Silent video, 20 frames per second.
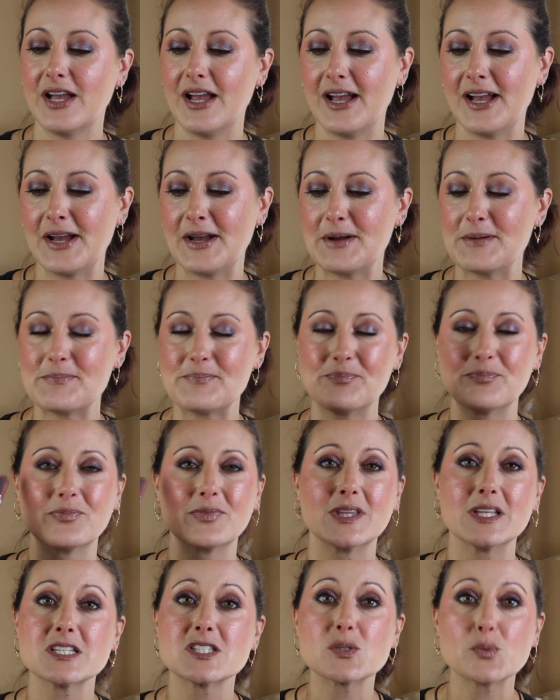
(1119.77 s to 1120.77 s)
Um,
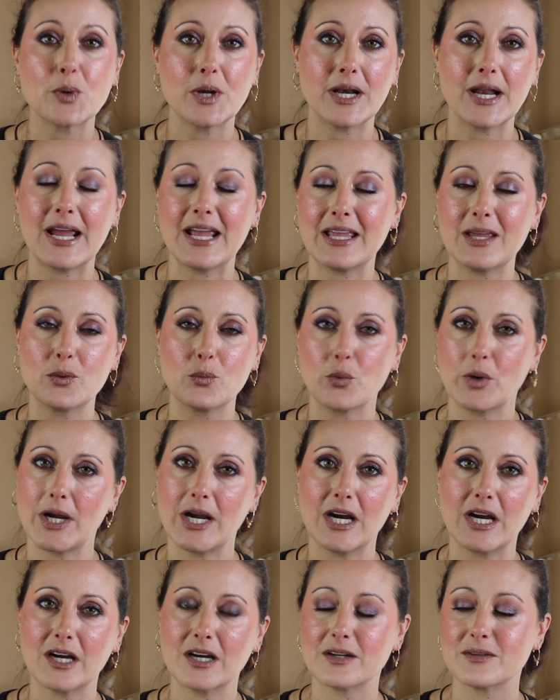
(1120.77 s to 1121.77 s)
this one I can
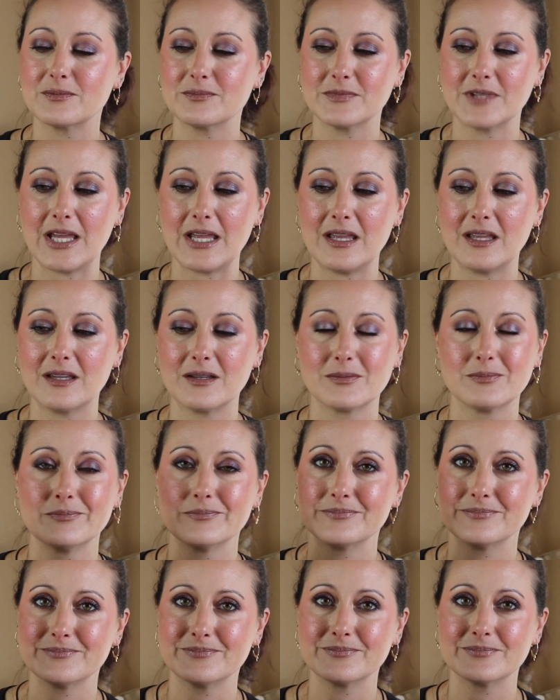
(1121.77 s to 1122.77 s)
wear like,
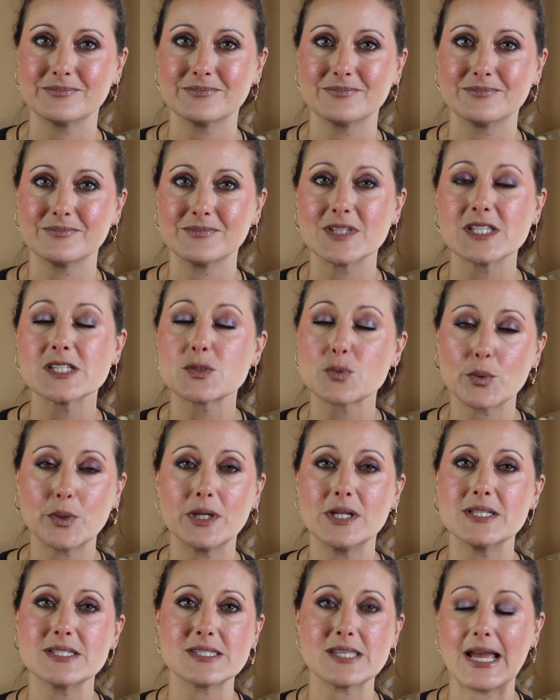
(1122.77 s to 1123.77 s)
this one
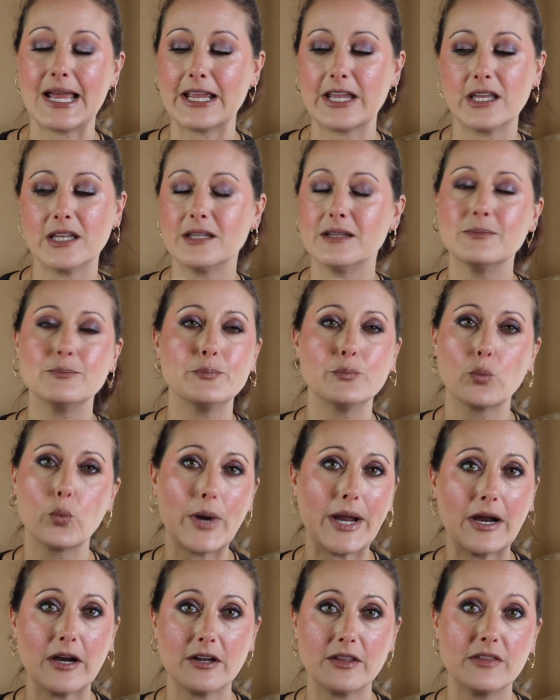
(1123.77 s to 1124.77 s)
is I could
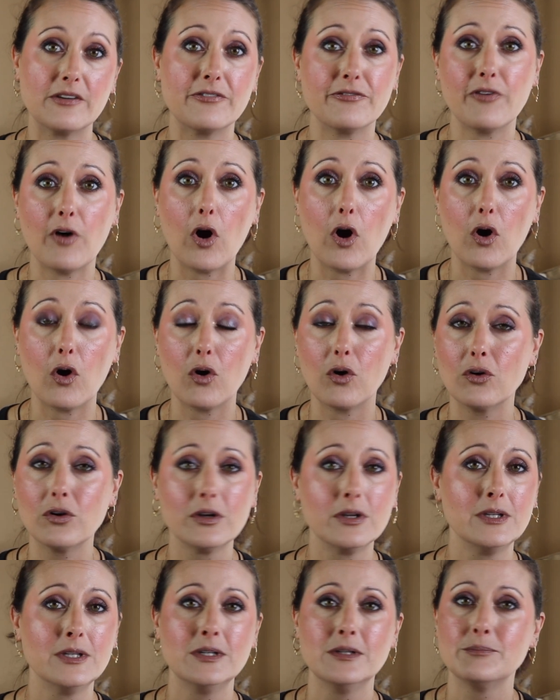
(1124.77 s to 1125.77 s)
wear in the
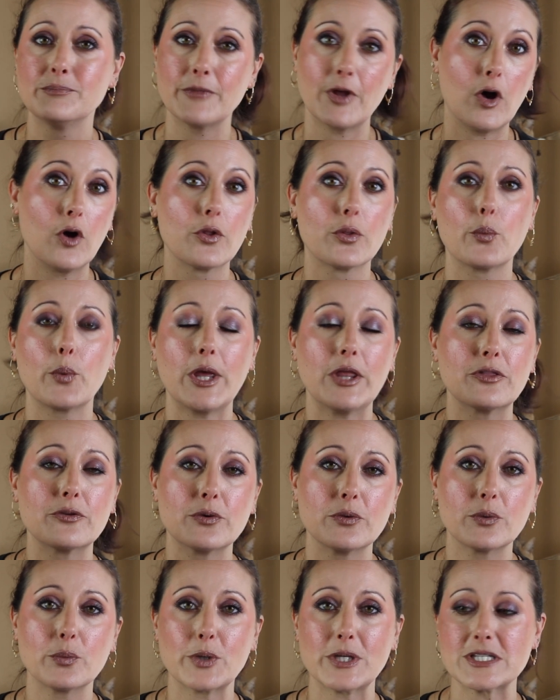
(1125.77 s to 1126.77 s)
fall all the way
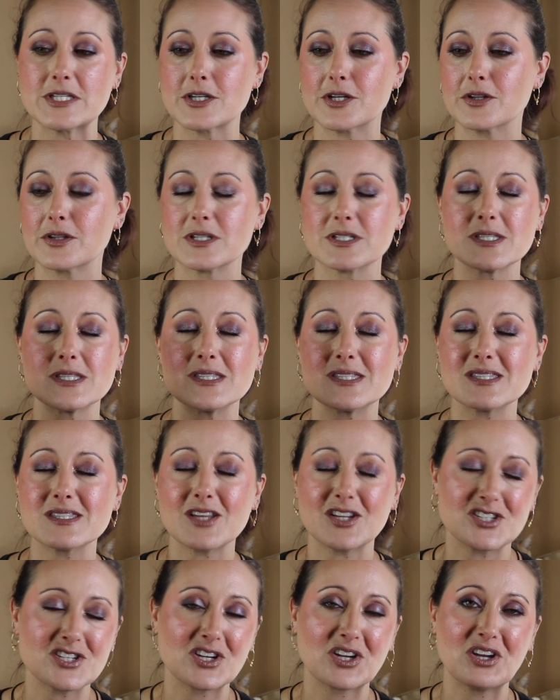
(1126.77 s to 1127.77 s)
through the winter. This is
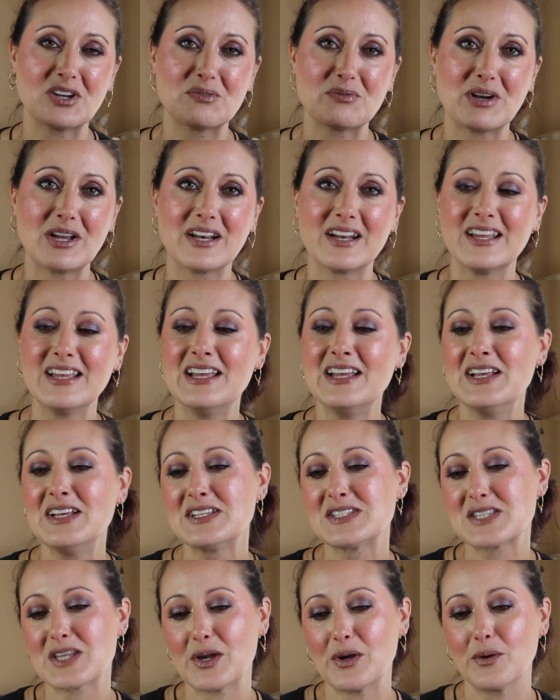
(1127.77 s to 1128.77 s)
such a good one.
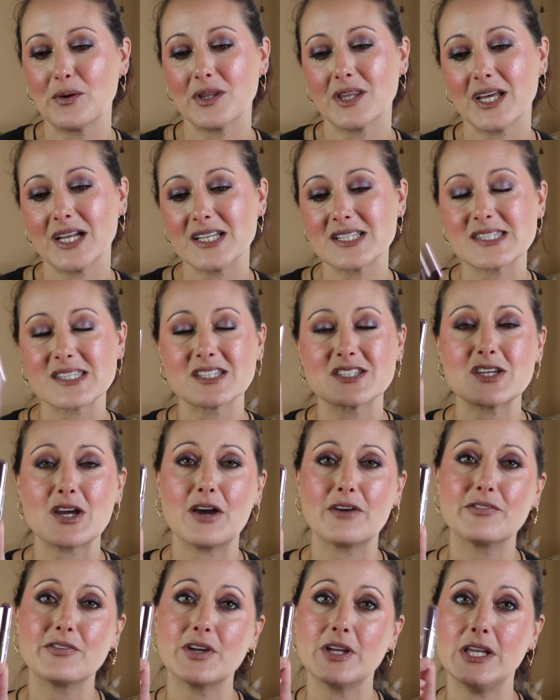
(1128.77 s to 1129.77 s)
So that is
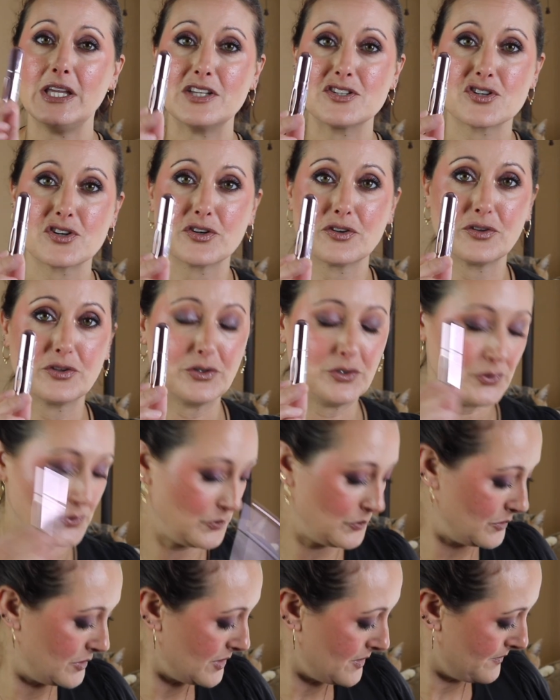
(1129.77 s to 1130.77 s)
Lattafa Eternal
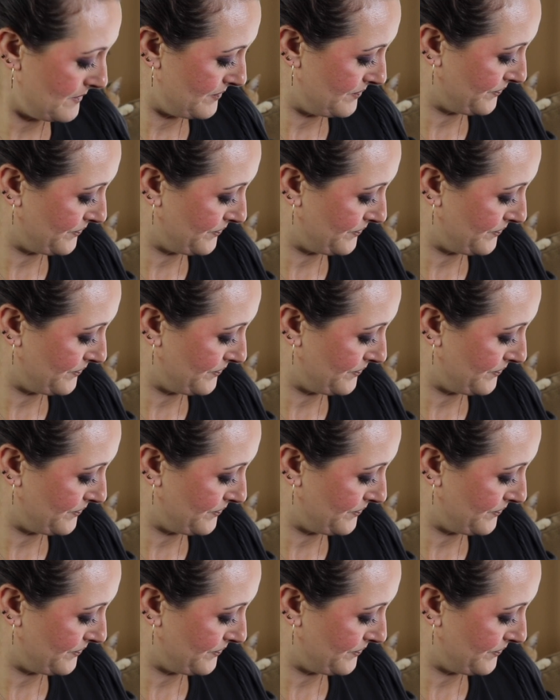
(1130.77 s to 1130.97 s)
Oud.